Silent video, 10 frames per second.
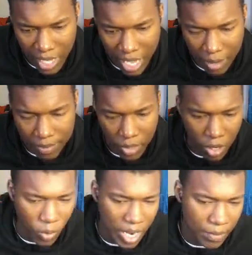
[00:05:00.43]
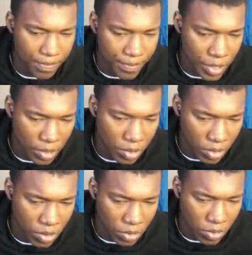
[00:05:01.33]
Oh, got him. Oh, wow.
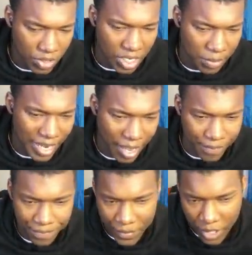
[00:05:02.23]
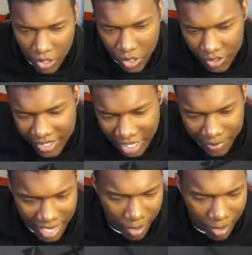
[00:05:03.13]
Sit him down. Sit him